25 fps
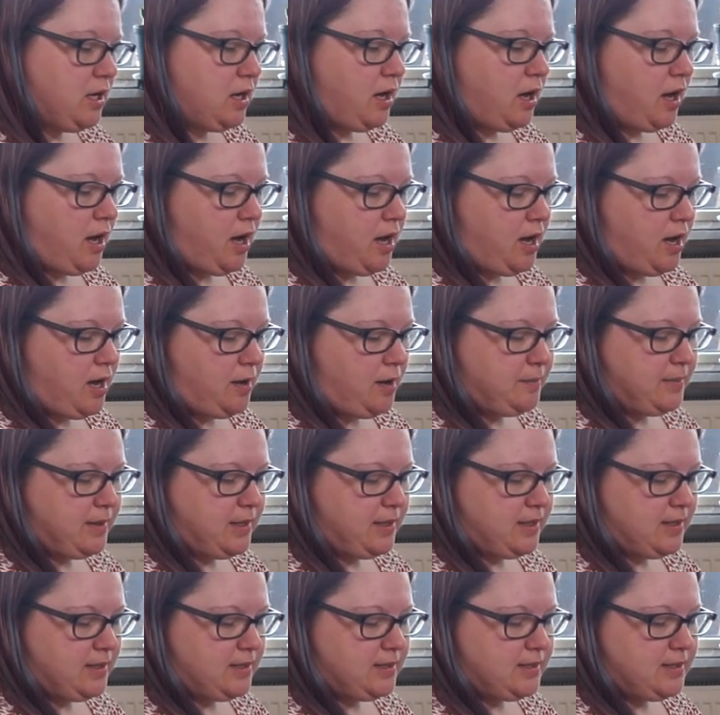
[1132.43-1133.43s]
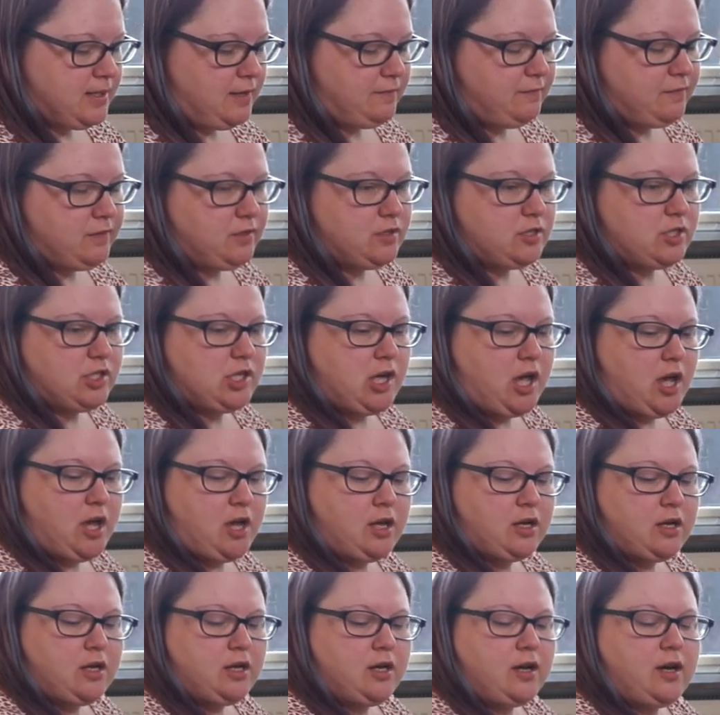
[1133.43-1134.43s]
Um, Cephalshire,
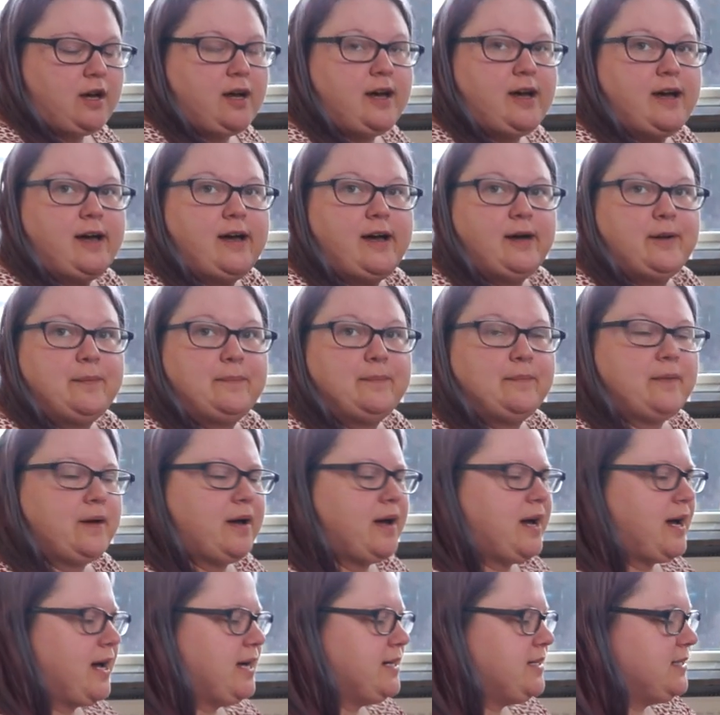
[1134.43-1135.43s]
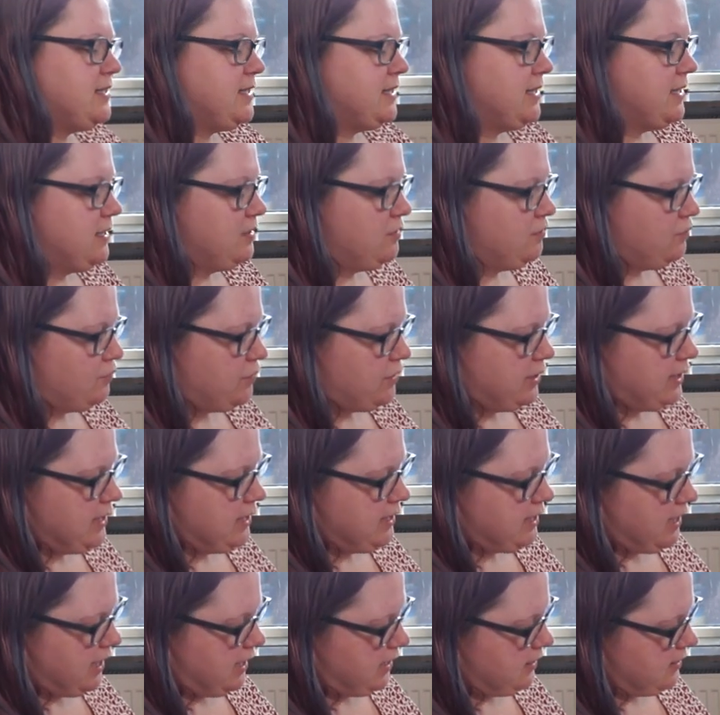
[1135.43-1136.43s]
um, I did
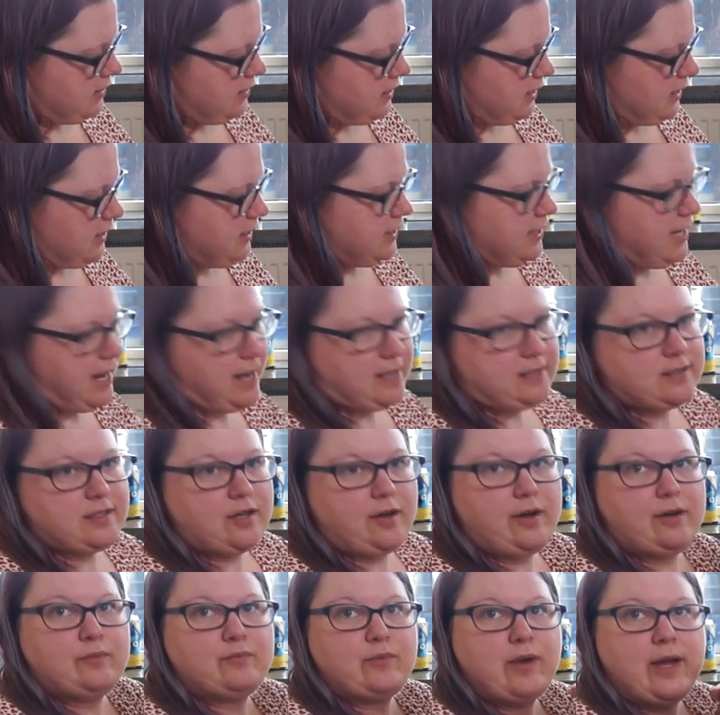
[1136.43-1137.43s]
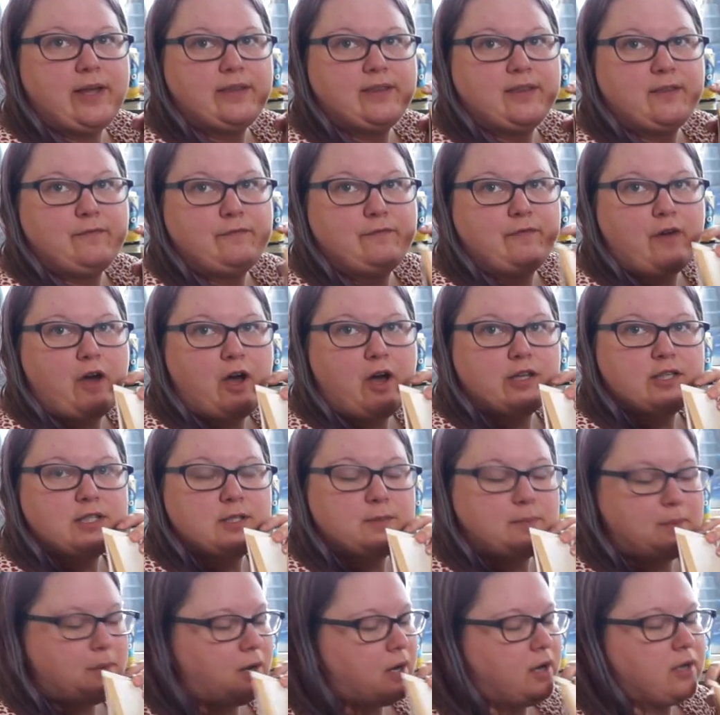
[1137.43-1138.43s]
read, I think, yeah, so I read the
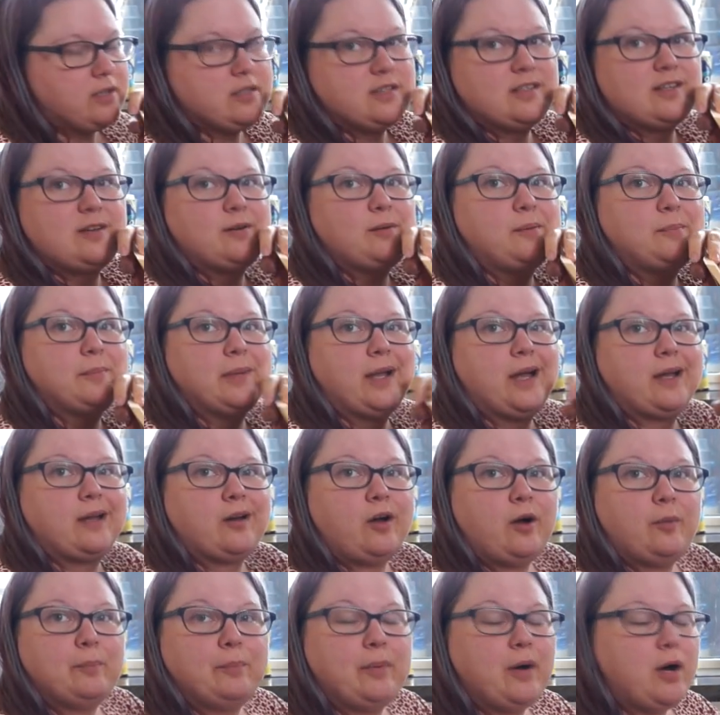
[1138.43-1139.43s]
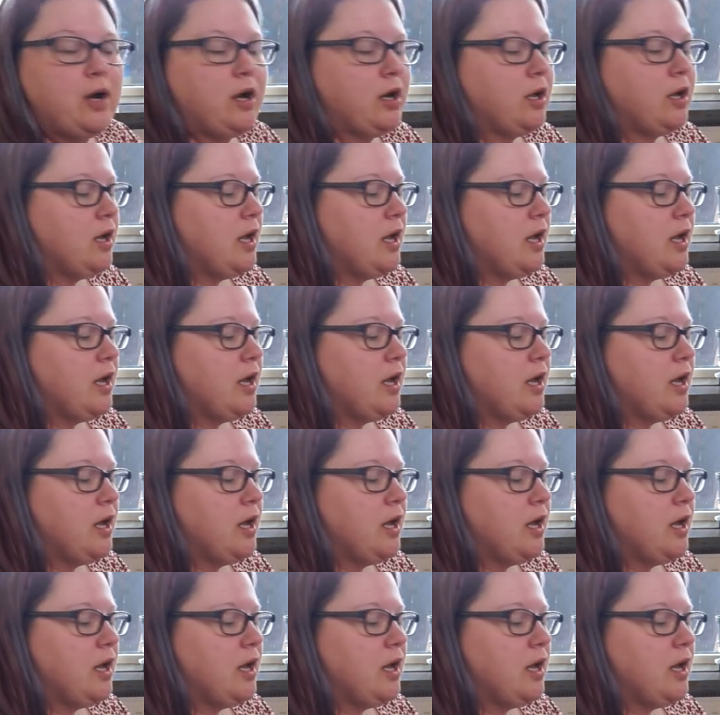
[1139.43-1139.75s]
first part, so I'm like on par.